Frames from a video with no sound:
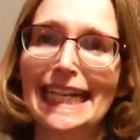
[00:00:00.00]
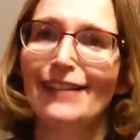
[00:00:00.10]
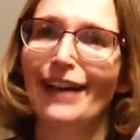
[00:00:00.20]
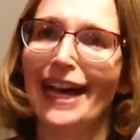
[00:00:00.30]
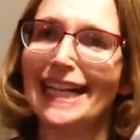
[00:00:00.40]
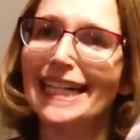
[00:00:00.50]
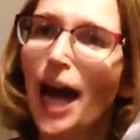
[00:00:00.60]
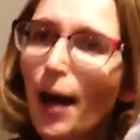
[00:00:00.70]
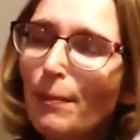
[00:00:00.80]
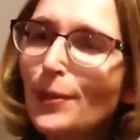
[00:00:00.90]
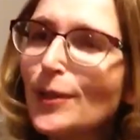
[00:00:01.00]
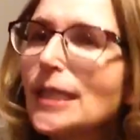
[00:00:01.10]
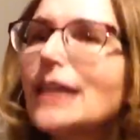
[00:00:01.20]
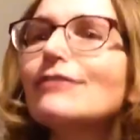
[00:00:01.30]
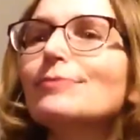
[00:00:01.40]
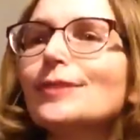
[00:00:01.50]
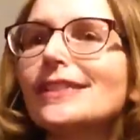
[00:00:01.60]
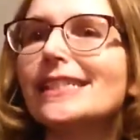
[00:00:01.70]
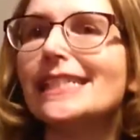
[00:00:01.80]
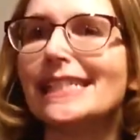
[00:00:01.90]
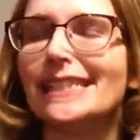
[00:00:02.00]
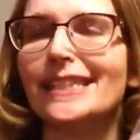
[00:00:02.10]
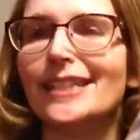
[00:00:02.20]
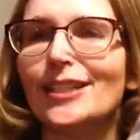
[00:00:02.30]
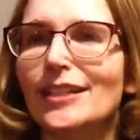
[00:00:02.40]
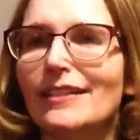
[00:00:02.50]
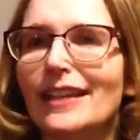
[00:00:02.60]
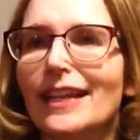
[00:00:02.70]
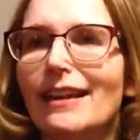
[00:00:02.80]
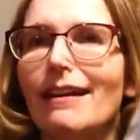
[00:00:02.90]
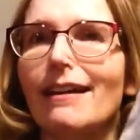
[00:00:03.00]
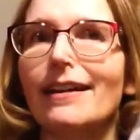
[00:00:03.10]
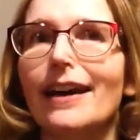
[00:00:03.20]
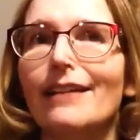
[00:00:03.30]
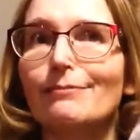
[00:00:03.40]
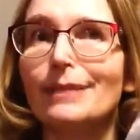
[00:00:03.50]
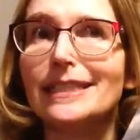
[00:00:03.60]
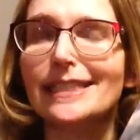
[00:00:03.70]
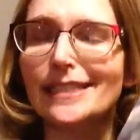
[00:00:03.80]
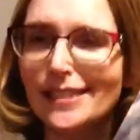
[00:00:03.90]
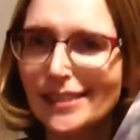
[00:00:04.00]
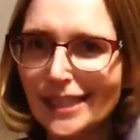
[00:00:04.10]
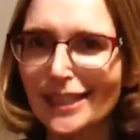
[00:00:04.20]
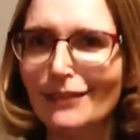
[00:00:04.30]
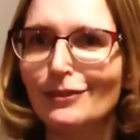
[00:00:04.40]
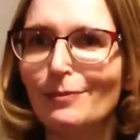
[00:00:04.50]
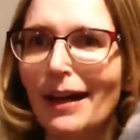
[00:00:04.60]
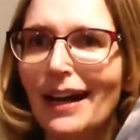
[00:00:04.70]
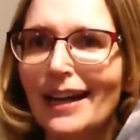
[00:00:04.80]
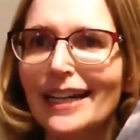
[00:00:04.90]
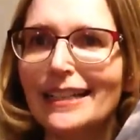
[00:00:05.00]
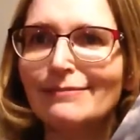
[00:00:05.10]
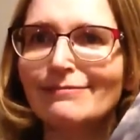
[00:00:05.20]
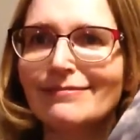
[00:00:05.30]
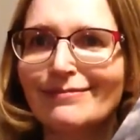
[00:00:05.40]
I've had a couple of books this year that I have been deceived by.